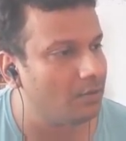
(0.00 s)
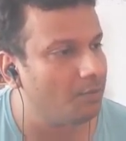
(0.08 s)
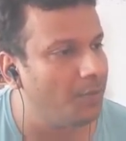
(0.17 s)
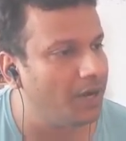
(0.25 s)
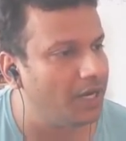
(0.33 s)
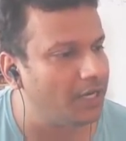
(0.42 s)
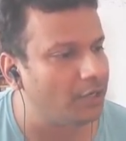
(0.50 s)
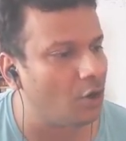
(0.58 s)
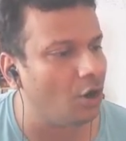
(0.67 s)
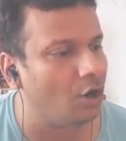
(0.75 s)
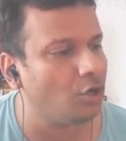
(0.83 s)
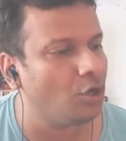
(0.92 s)
built
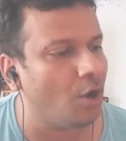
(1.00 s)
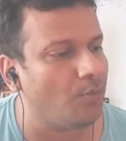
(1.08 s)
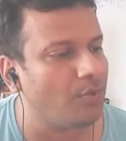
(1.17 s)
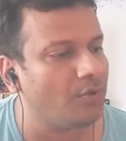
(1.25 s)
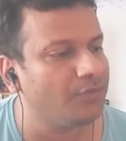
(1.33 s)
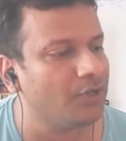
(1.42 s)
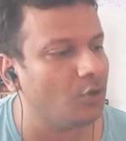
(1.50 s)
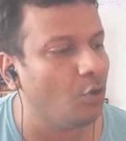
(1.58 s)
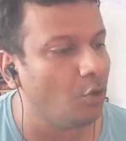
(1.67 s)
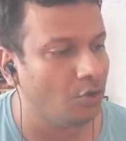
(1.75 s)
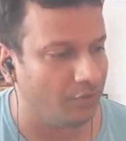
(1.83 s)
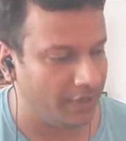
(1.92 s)
on top of the
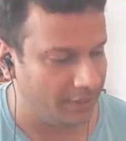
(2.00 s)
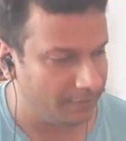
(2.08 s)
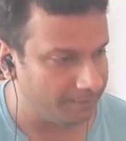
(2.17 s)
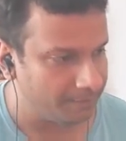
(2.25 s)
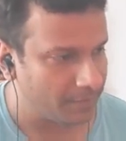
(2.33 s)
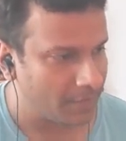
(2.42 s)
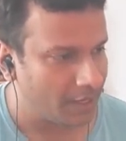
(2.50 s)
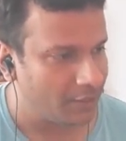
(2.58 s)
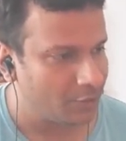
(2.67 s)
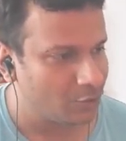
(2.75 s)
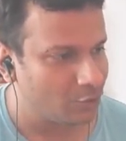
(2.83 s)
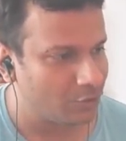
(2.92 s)
old one.
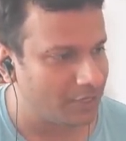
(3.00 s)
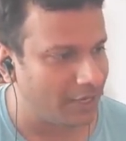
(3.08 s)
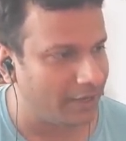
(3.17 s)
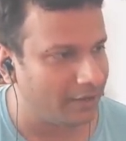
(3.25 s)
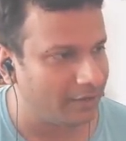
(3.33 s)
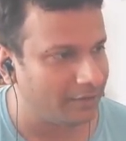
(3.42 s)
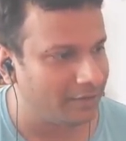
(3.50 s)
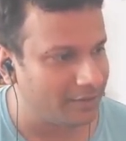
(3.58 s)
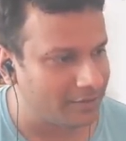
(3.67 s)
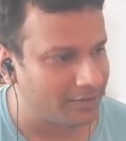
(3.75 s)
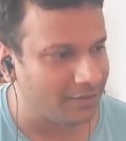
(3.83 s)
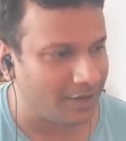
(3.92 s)
So it's like
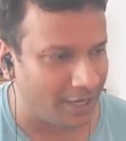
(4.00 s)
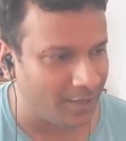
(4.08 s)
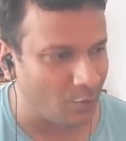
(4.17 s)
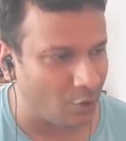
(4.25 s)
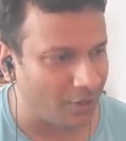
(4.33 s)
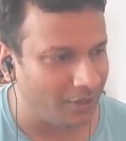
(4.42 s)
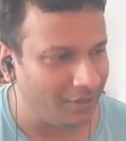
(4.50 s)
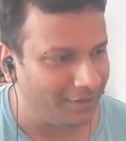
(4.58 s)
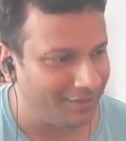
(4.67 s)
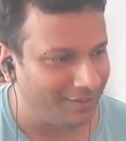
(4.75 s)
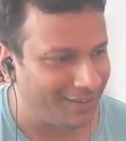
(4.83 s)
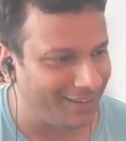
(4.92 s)
this is a train model,
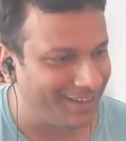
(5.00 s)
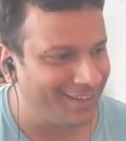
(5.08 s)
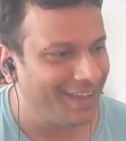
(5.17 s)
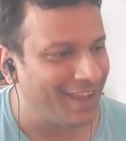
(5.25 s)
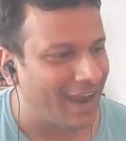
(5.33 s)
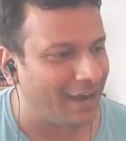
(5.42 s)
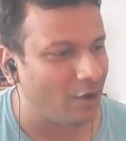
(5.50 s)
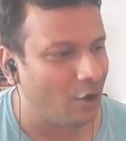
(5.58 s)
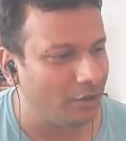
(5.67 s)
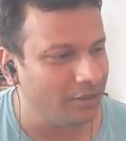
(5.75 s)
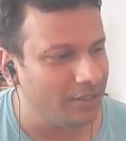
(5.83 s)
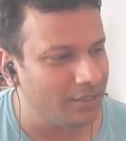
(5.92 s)
and
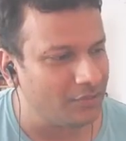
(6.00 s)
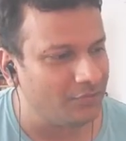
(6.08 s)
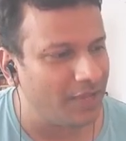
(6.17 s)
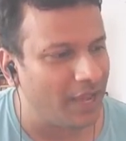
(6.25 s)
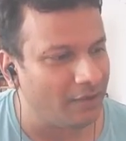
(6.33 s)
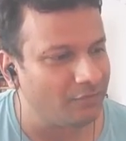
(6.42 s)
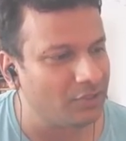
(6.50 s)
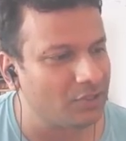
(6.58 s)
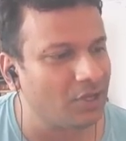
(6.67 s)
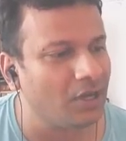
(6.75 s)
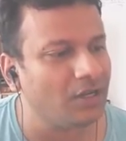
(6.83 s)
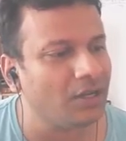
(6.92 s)
on this we have this
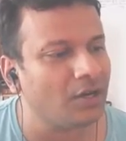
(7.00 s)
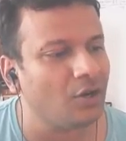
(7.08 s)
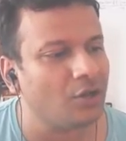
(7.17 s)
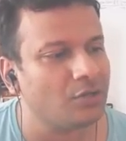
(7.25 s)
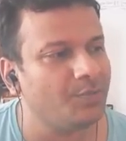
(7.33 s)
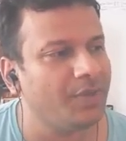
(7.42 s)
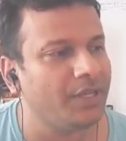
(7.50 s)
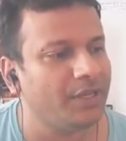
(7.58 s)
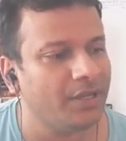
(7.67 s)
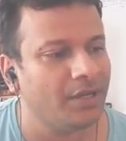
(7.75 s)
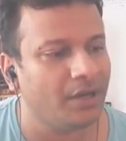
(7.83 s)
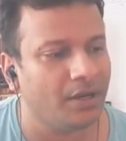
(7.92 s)
color loss
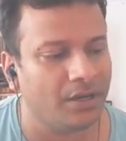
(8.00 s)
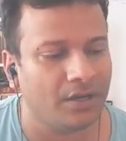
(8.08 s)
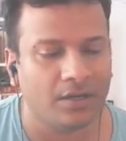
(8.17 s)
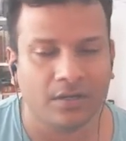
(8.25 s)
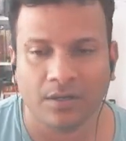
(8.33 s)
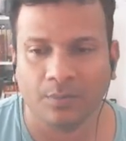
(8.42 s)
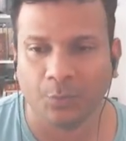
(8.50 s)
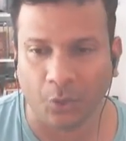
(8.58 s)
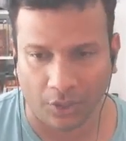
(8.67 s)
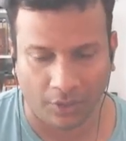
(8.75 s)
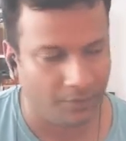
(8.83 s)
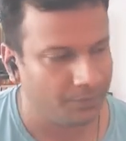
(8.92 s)
being
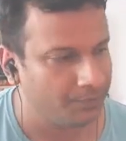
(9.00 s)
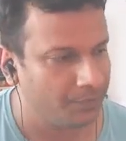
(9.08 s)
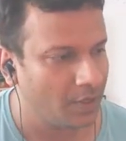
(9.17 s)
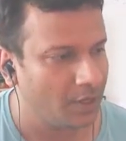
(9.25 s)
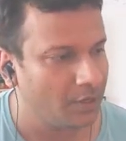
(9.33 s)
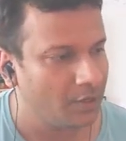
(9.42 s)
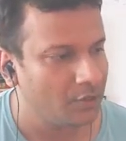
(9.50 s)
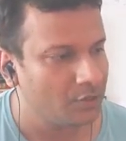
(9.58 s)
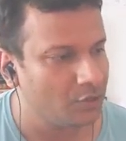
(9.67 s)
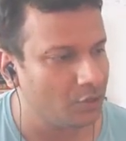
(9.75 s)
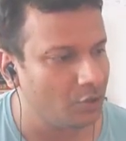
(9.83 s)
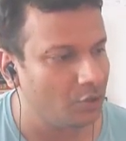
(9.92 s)
put.
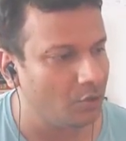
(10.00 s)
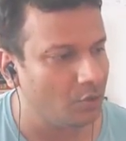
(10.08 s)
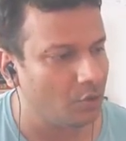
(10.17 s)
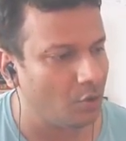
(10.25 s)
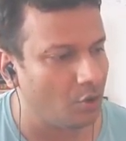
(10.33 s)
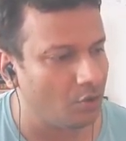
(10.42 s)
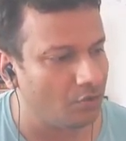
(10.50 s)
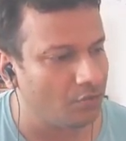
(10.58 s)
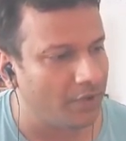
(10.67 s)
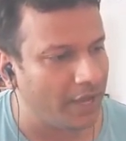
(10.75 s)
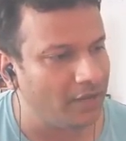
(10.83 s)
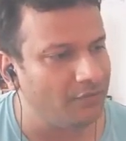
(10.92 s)
So
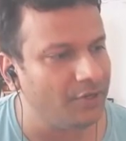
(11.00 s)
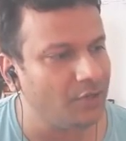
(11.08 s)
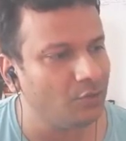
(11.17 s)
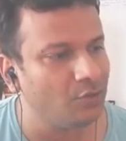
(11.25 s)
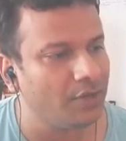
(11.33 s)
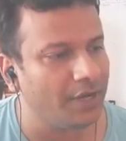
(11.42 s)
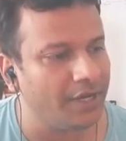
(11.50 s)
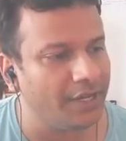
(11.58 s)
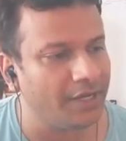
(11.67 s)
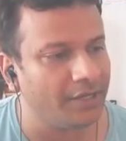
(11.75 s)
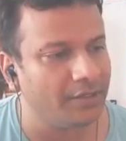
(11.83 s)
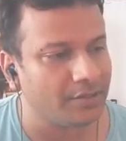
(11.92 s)
when we do
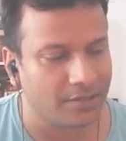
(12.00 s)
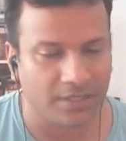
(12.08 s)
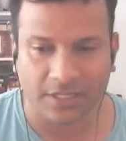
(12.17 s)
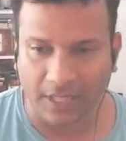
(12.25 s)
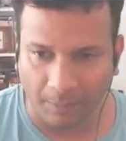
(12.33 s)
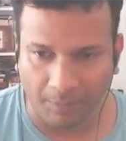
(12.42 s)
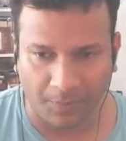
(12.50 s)
gradient step,